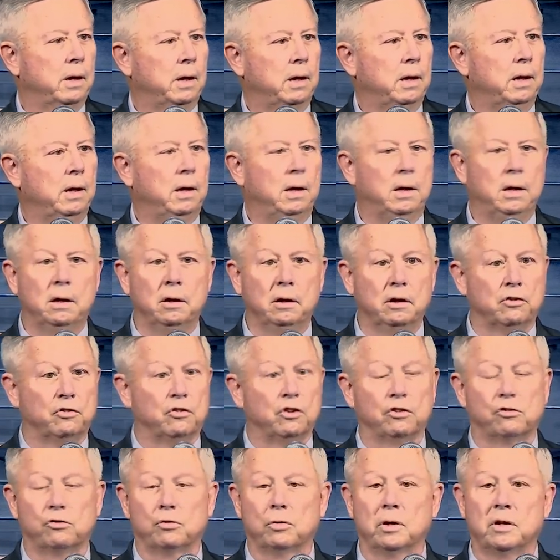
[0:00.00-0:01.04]
he could have
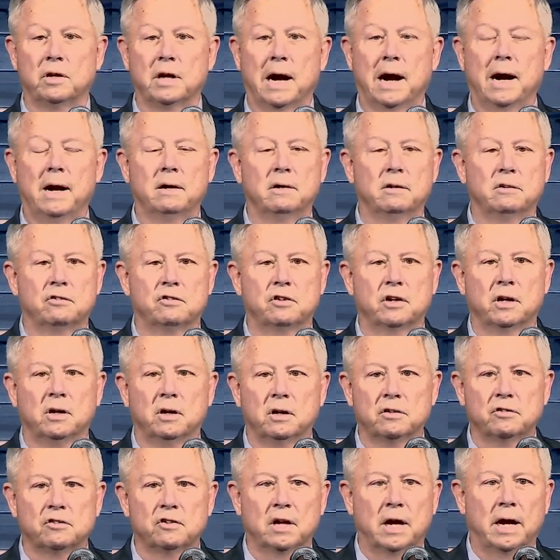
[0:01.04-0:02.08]
just retired and sat
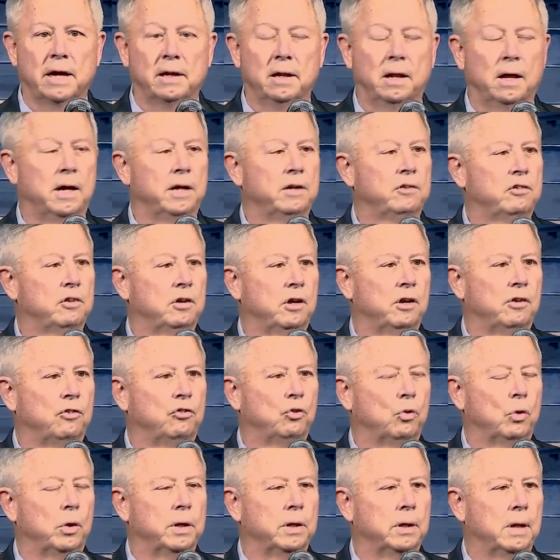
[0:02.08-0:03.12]
on the sidelines and
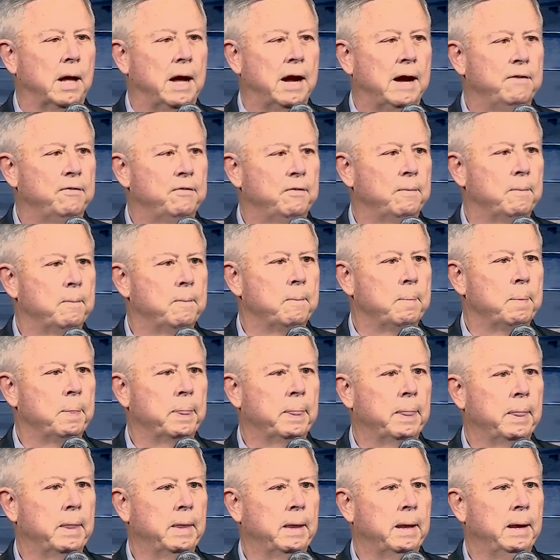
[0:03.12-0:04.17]
enjoyed life.
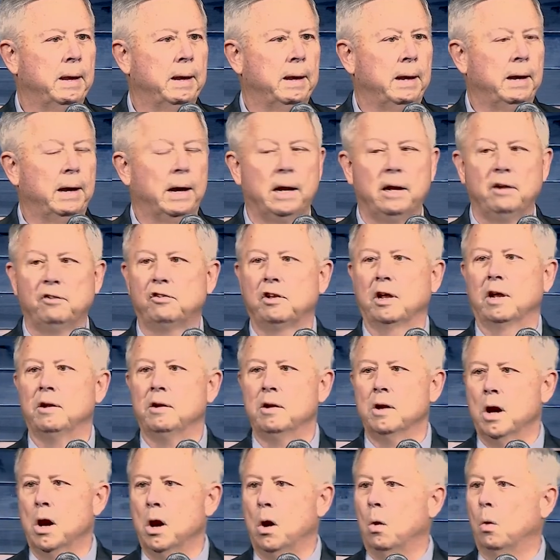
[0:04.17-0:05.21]
And he said,
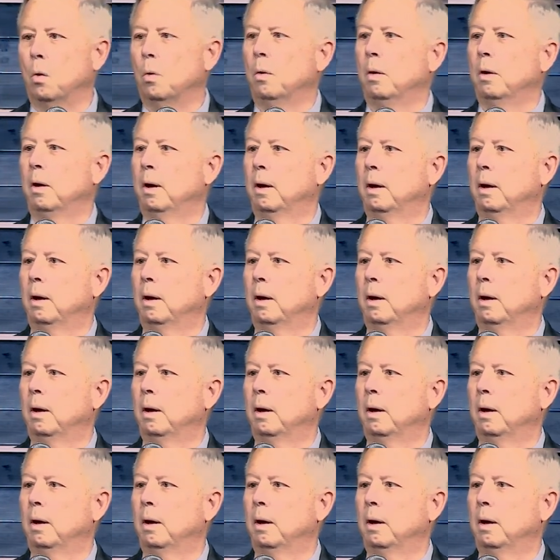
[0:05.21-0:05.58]
no,